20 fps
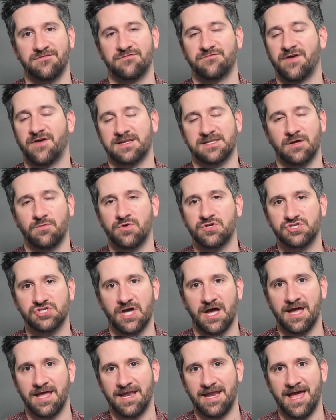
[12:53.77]
In fact, I wish
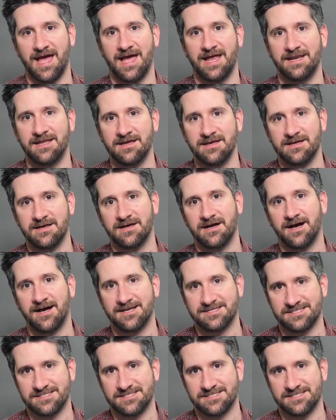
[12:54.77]
I had had uh,